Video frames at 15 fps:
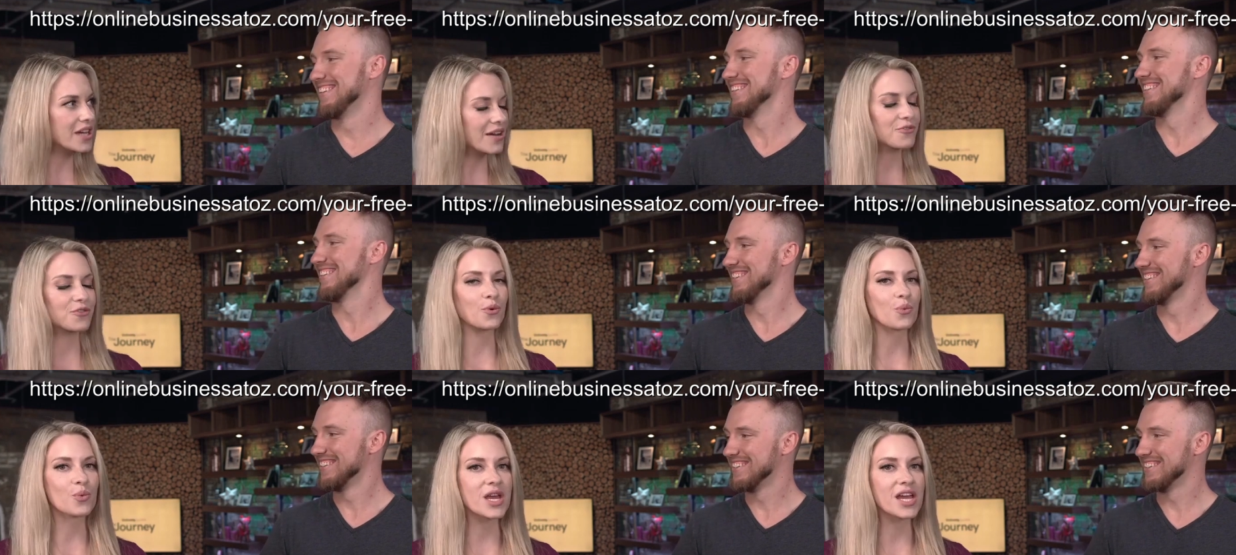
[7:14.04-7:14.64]
Speaker 1: after
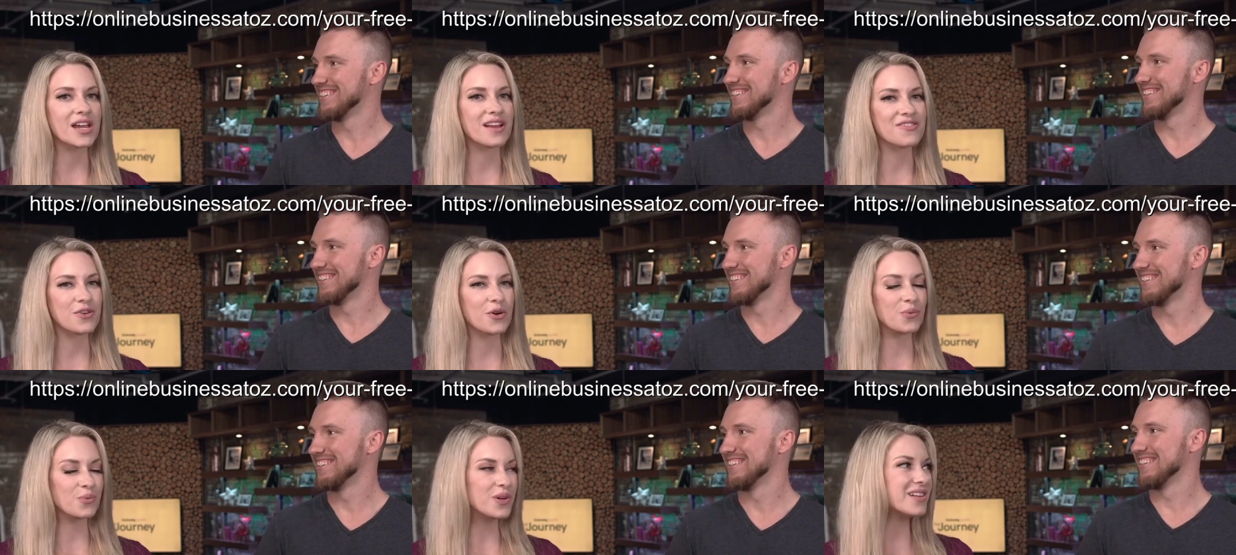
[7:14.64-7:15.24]
week. And so
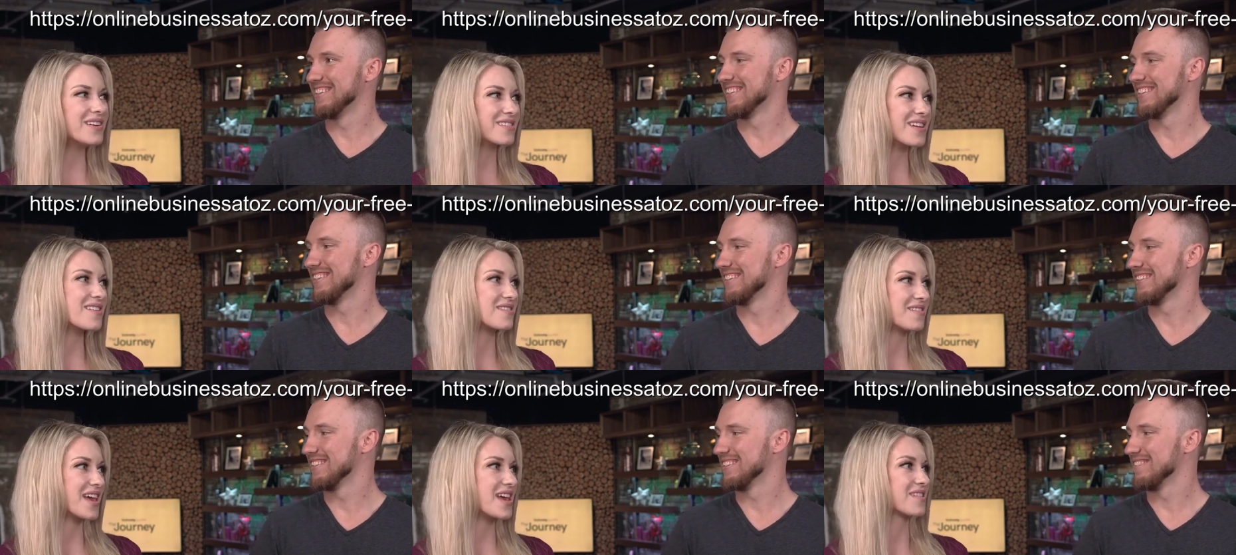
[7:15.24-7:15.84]
it really does
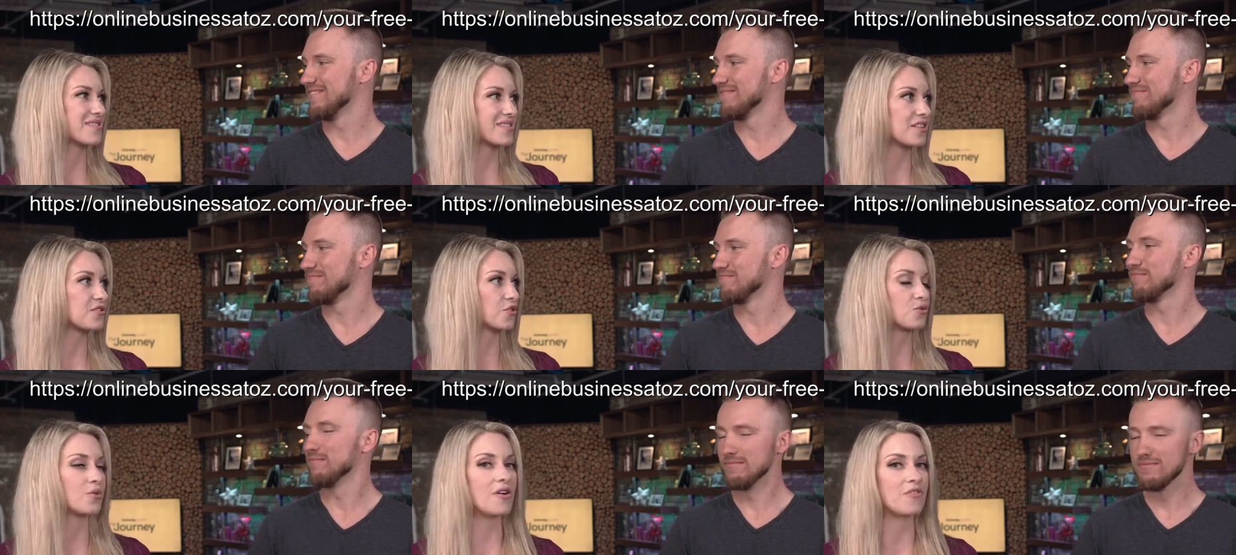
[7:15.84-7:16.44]
take 6 or
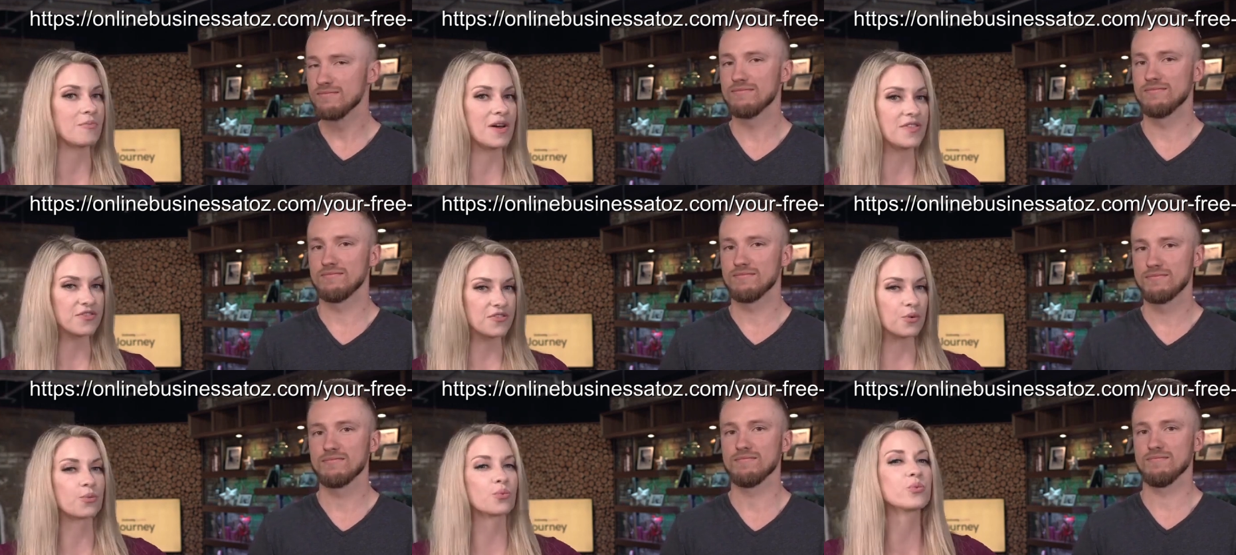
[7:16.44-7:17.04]
12 months
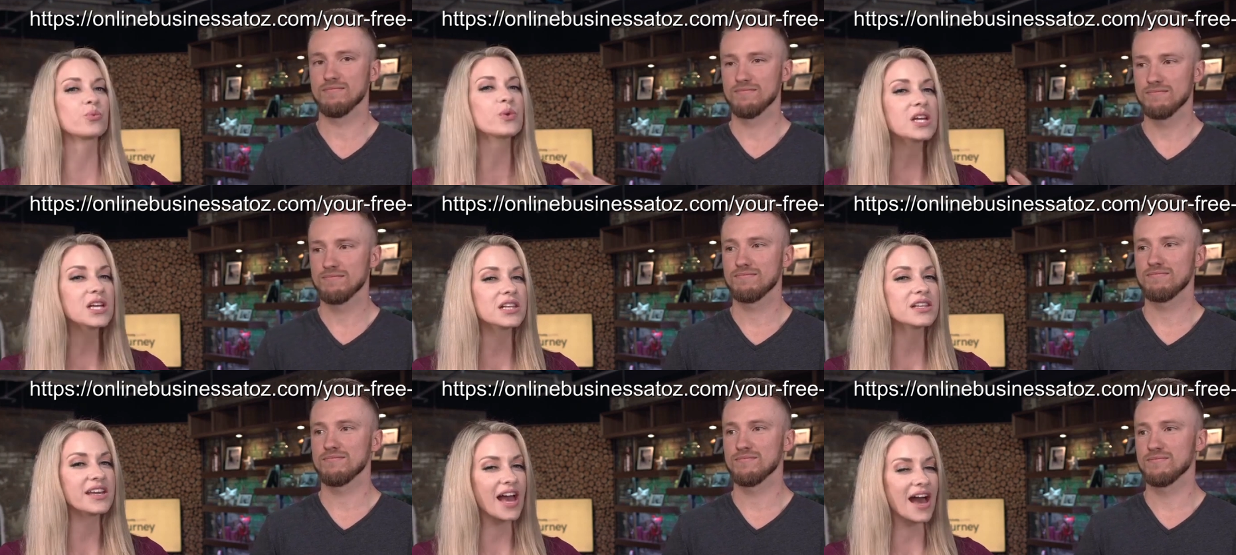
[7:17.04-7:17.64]
to
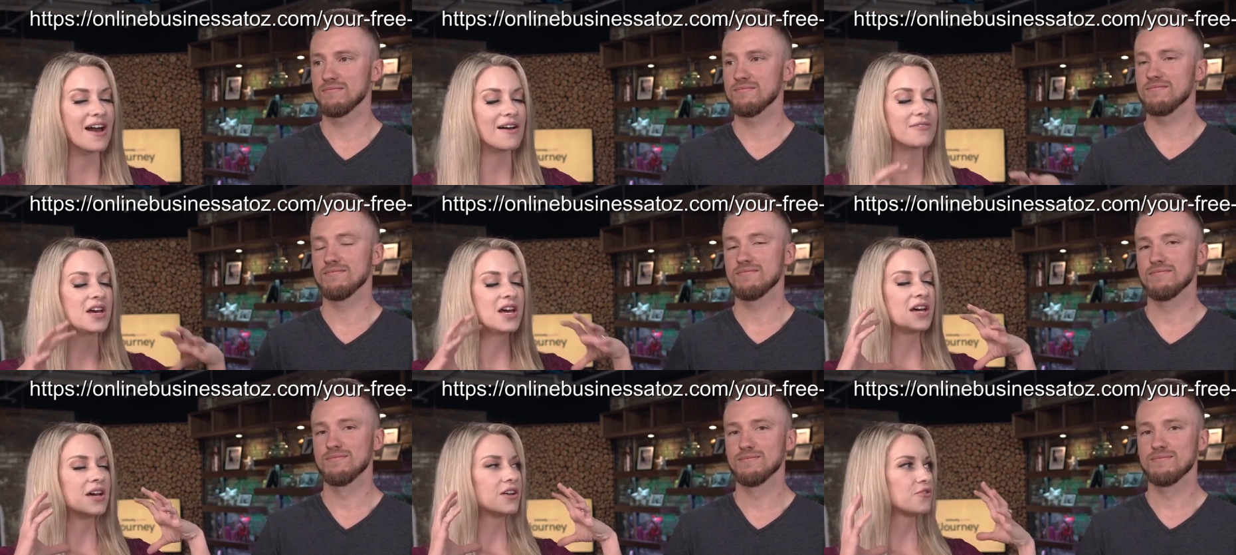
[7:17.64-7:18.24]
really have
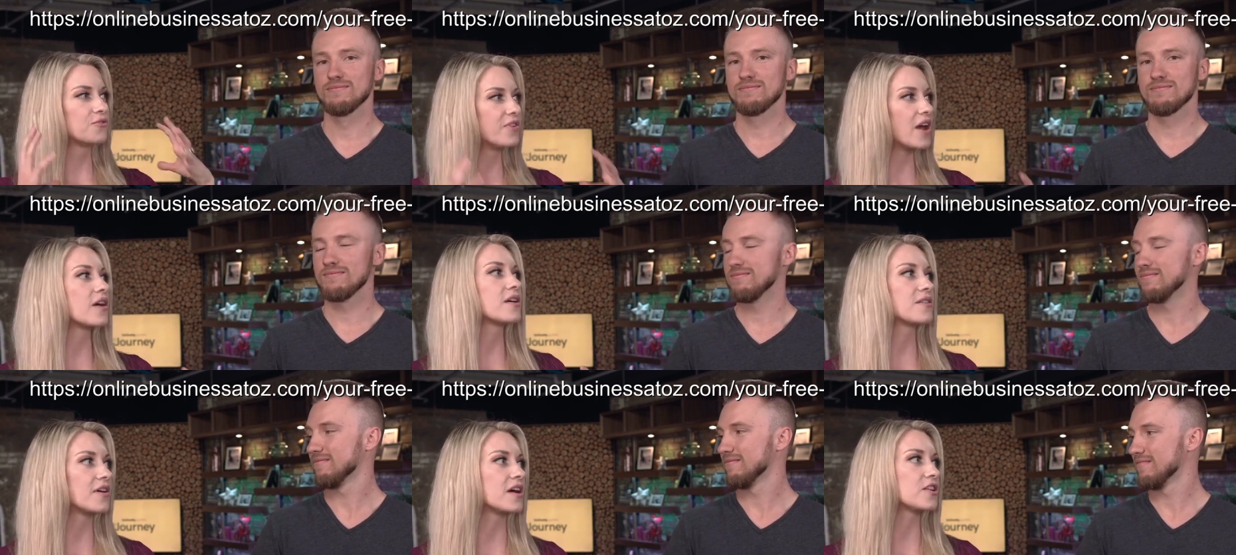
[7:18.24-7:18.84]

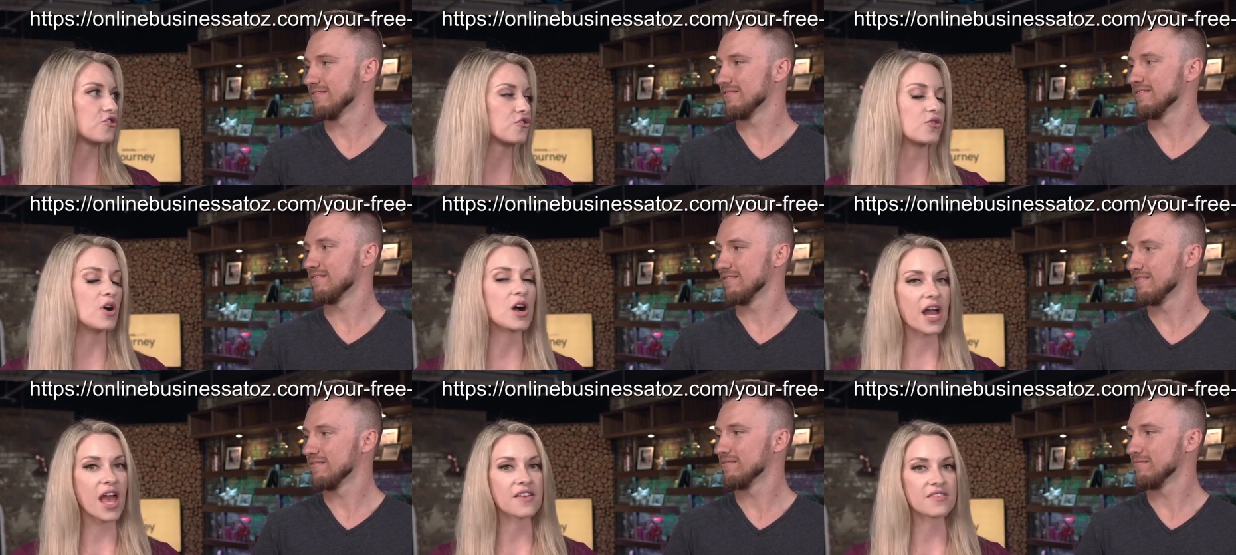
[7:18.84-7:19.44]
very, very
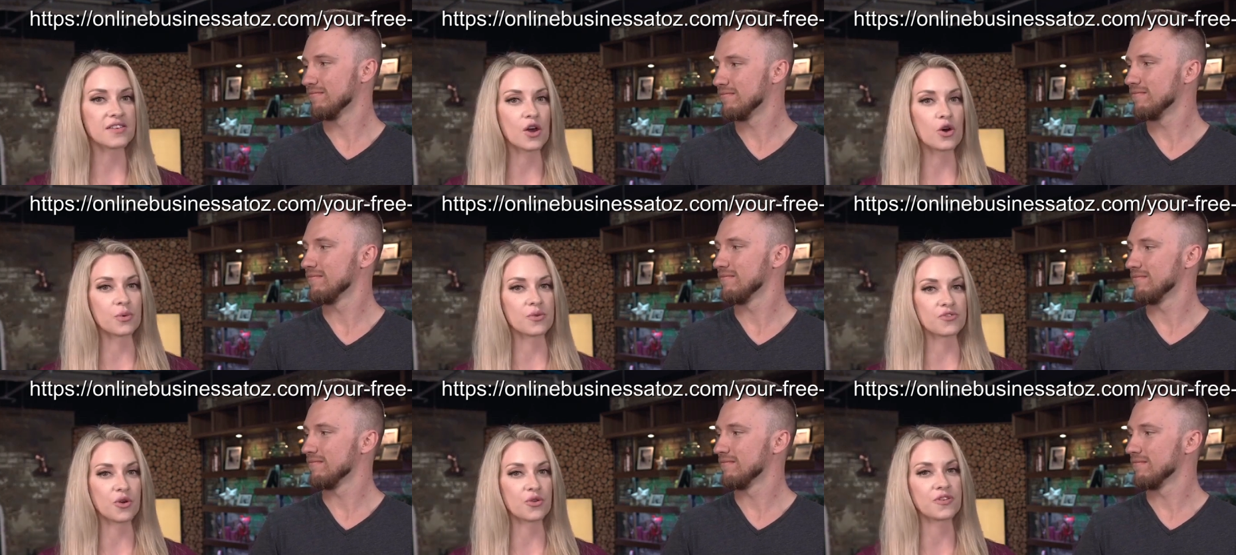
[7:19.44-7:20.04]
strong SEO
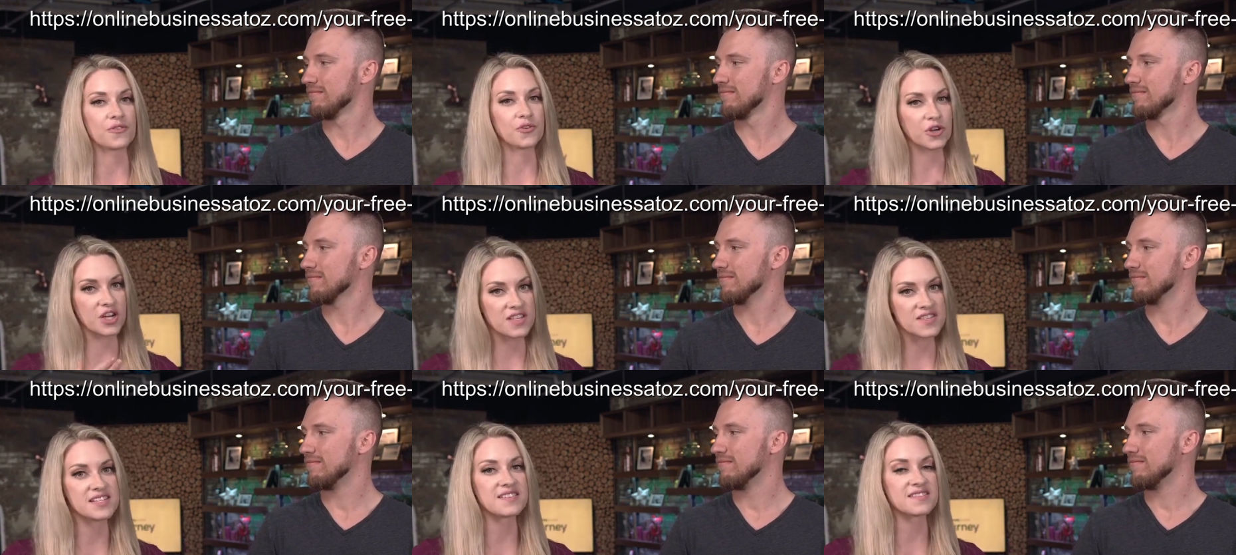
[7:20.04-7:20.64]
results if you're
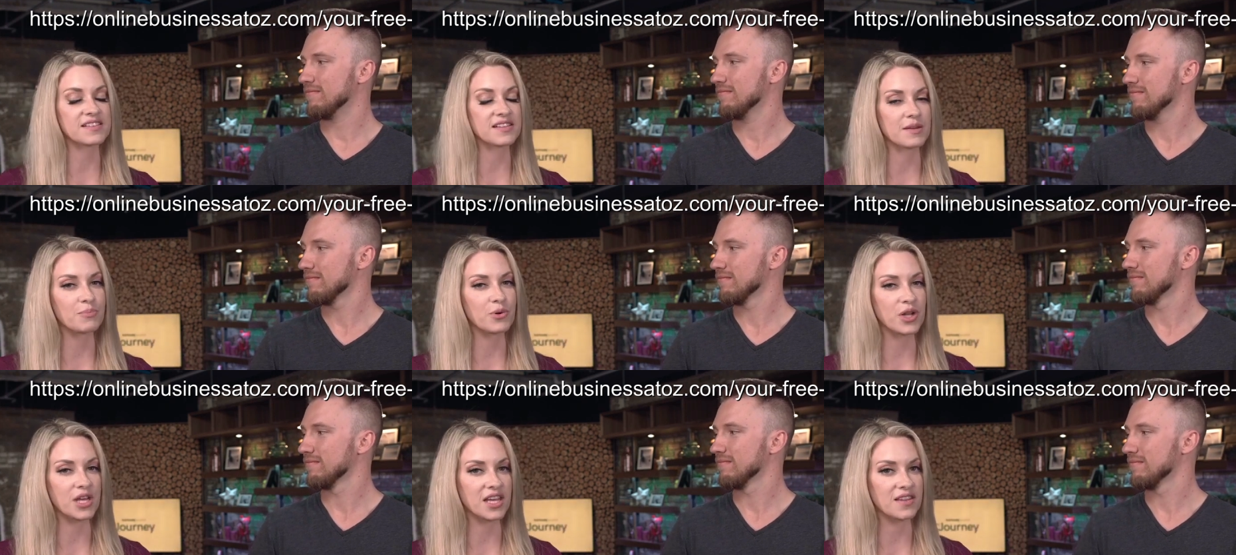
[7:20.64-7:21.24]
consistently
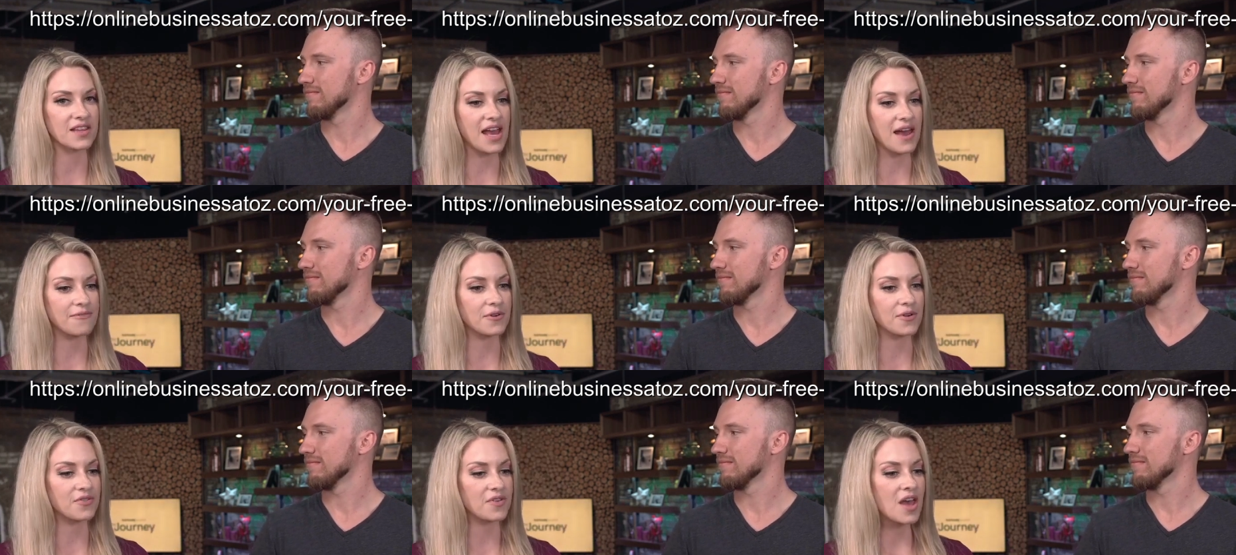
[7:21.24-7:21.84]
putting in the
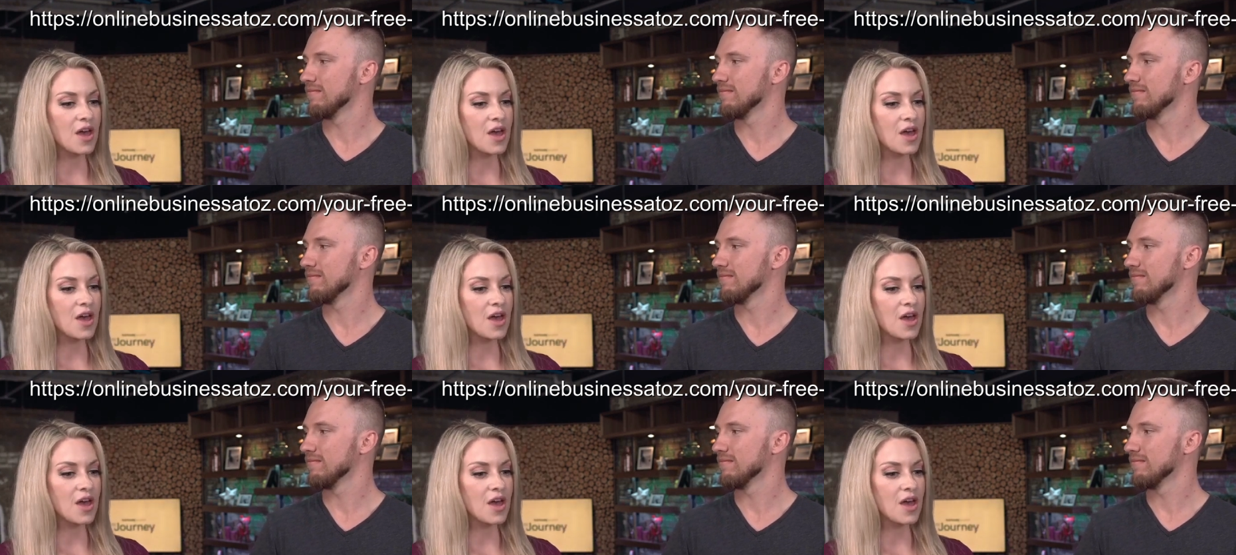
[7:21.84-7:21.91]
efforts.